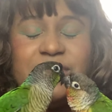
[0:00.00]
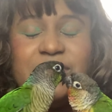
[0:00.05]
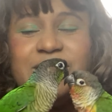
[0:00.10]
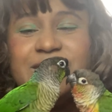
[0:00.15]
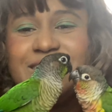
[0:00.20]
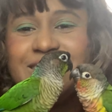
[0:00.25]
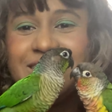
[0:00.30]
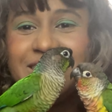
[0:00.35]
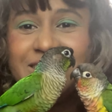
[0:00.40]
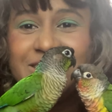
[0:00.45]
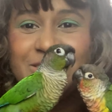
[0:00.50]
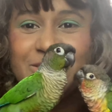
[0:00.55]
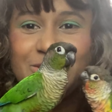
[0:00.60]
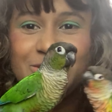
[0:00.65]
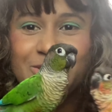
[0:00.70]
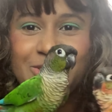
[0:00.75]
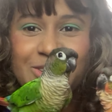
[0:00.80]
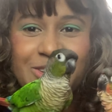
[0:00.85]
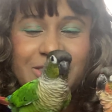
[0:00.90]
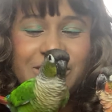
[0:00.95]
Siete is
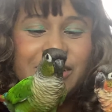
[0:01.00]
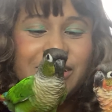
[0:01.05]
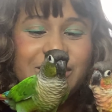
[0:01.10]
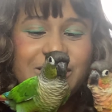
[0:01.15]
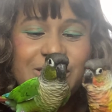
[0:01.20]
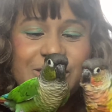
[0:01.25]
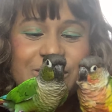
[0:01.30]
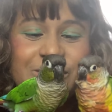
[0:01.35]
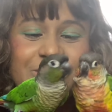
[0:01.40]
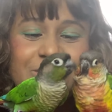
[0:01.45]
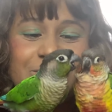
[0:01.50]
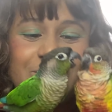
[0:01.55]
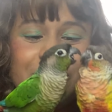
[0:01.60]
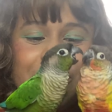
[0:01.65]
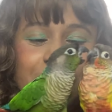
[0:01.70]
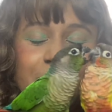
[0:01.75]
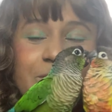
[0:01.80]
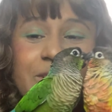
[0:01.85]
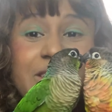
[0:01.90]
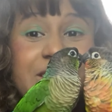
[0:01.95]
also learning too,
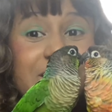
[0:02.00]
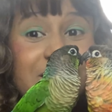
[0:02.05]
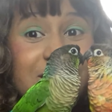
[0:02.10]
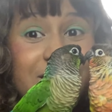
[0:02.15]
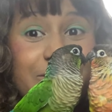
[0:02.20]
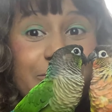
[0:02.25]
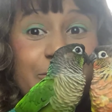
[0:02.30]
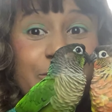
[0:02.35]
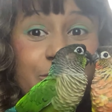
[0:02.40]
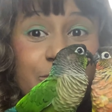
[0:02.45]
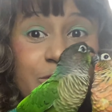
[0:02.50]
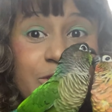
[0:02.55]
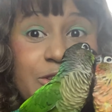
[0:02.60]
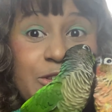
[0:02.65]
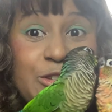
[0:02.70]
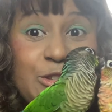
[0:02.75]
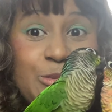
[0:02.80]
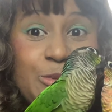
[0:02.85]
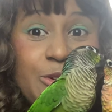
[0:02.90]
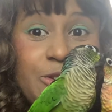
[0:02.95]
so he's definitely
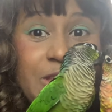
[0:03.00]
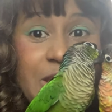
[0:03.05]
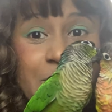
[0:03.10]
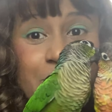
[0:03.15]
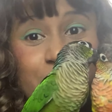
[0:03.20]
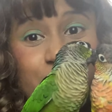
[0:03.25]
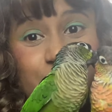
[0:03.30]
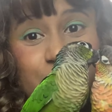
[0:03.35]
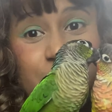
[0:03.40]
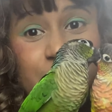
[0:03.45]
really smart. They both